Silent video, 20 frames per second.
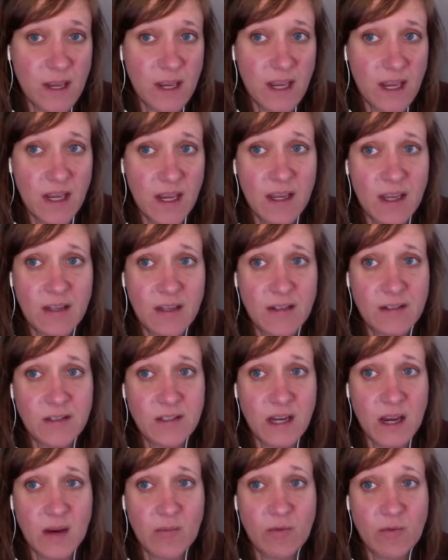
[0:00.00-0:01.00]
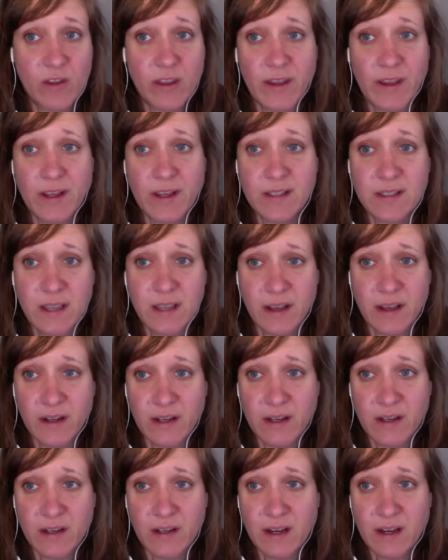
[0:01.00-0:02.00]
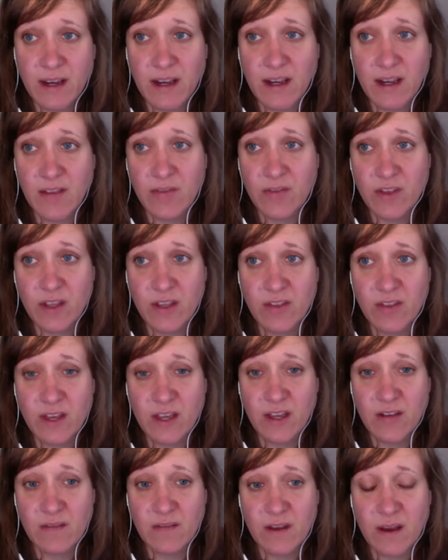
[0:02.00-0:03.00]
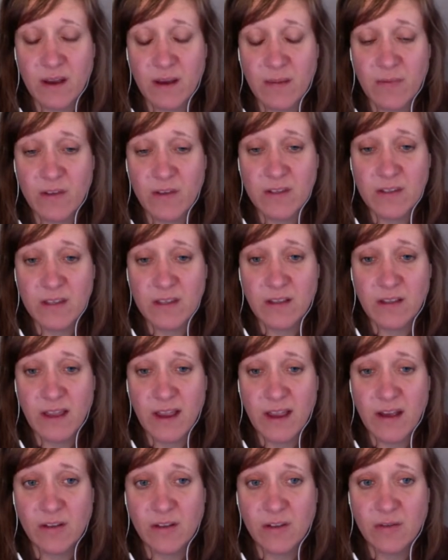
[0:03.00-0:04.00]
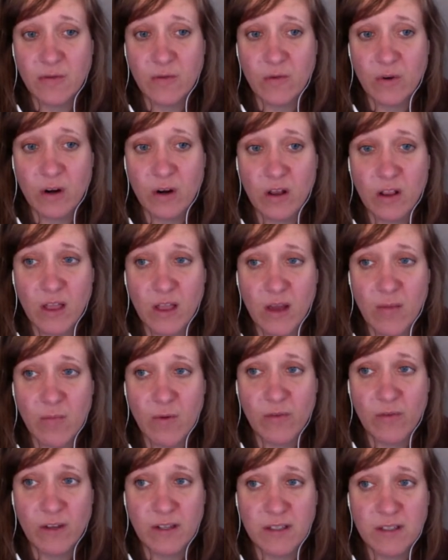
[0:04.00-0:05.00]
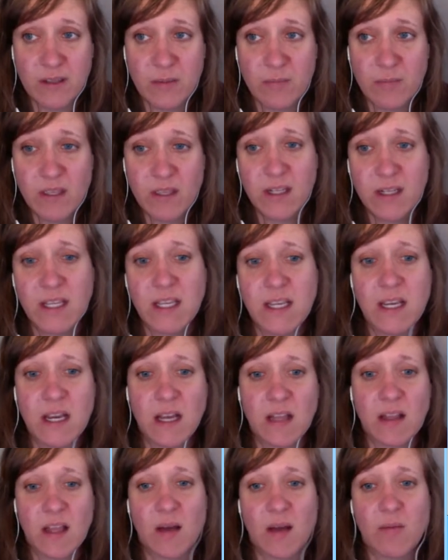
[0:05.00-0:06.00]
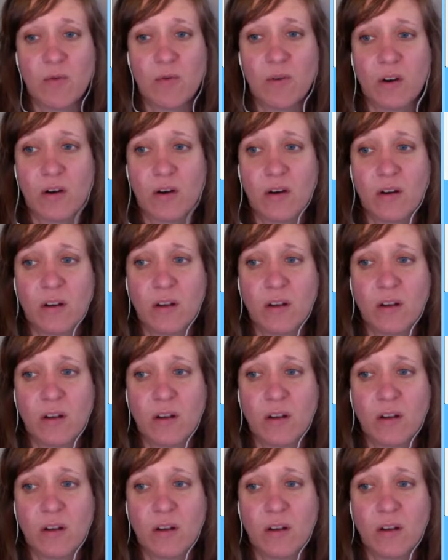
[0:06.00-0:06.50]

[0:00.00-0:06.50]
and I'm really excited and think that this allows for a lot more flexibility, a lot more